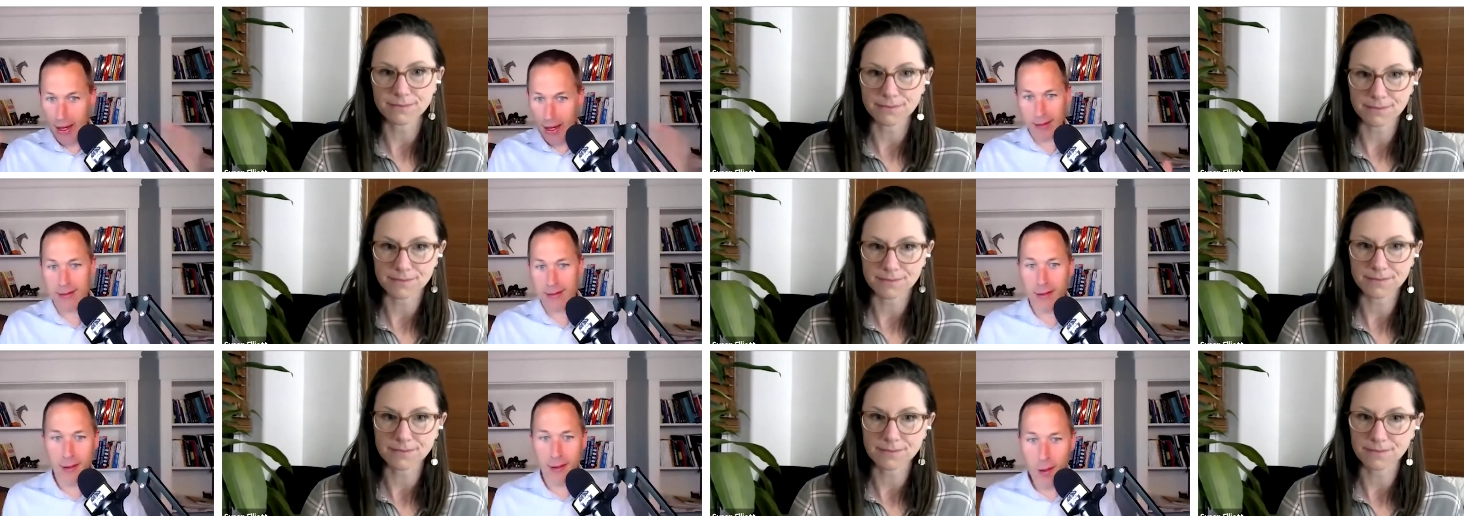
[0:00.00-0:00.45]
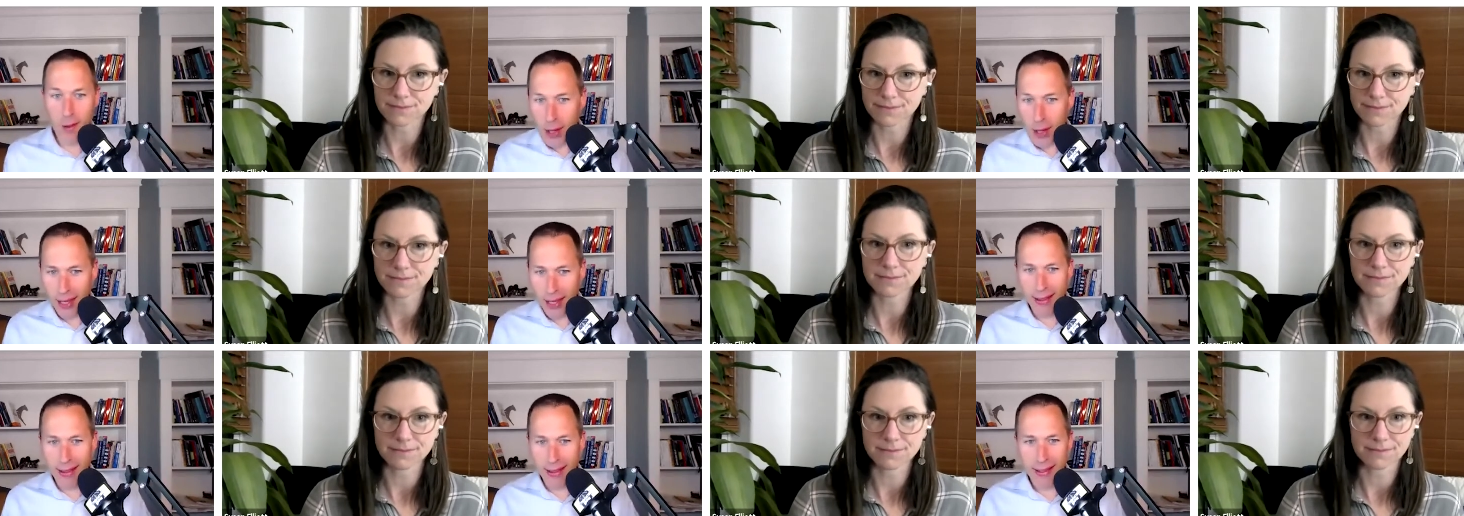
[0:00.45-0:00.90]
Speaker 1: yes,
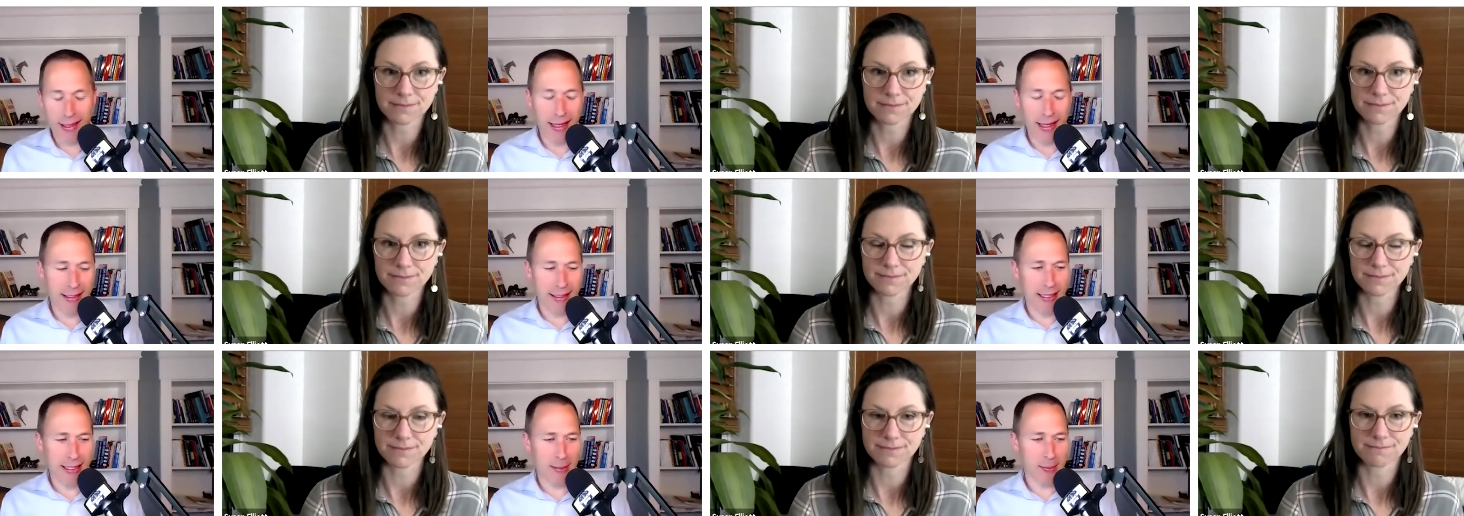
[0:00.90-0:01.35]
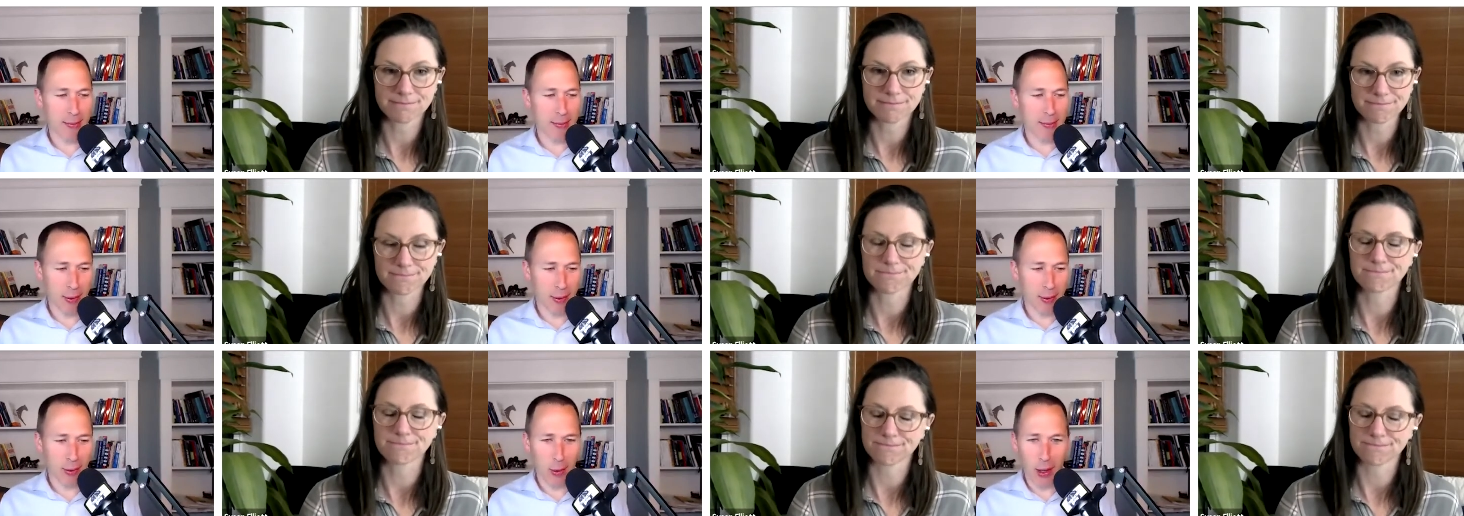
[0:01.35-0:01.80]
okay, that that seems
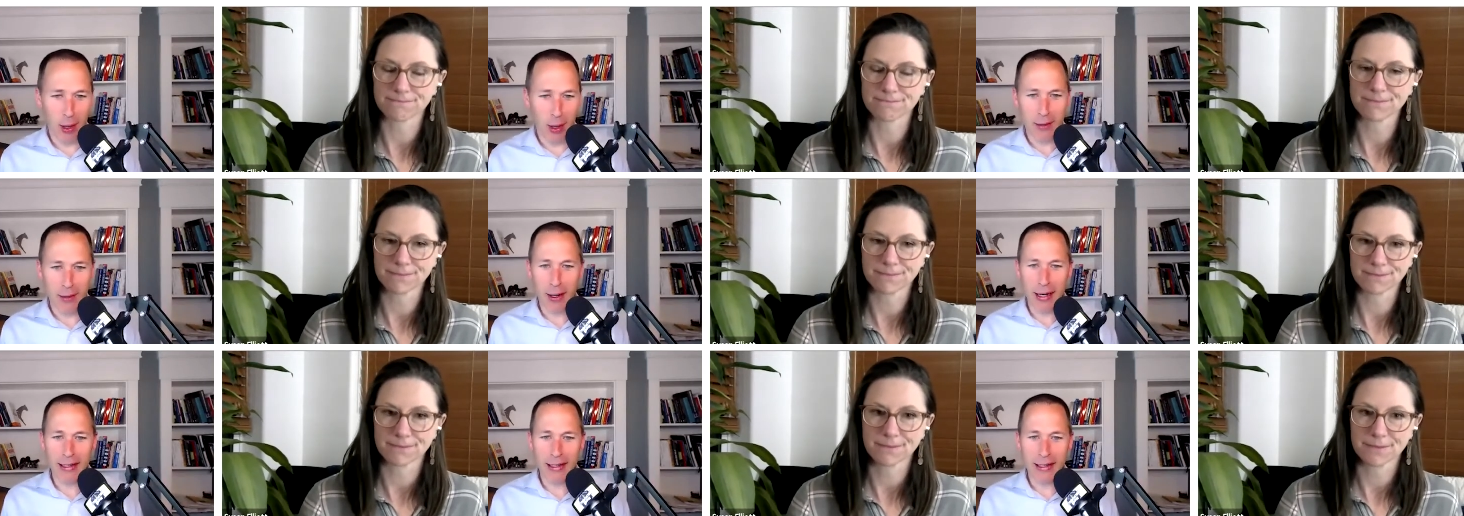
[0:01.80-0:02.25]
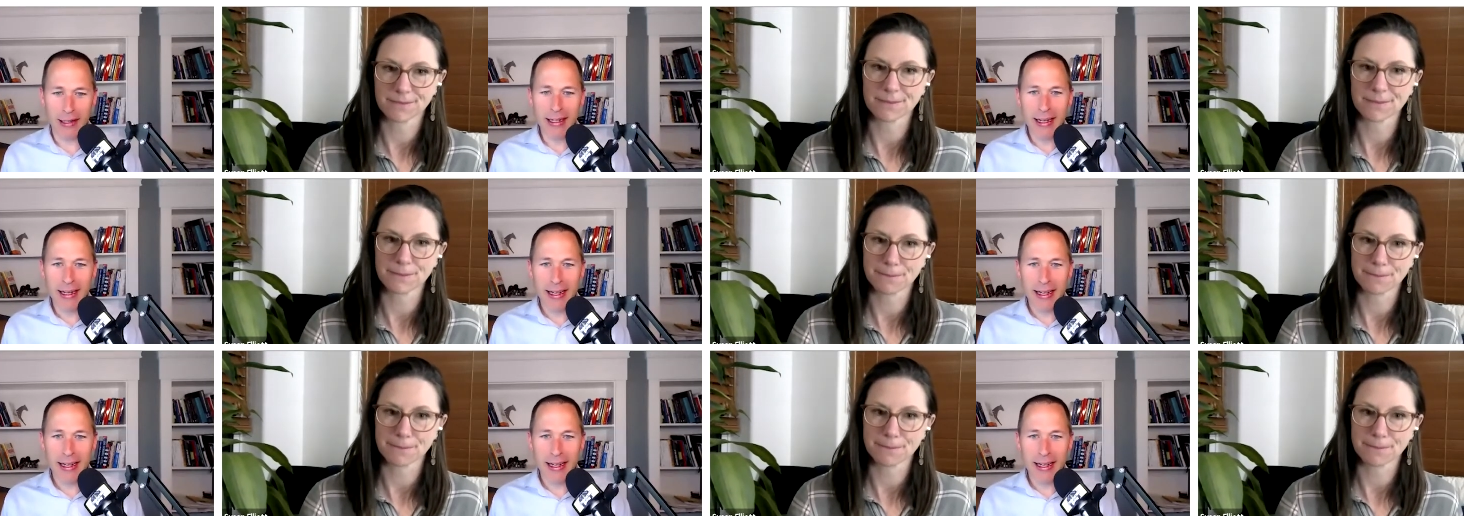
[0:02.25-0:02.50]
so great, right?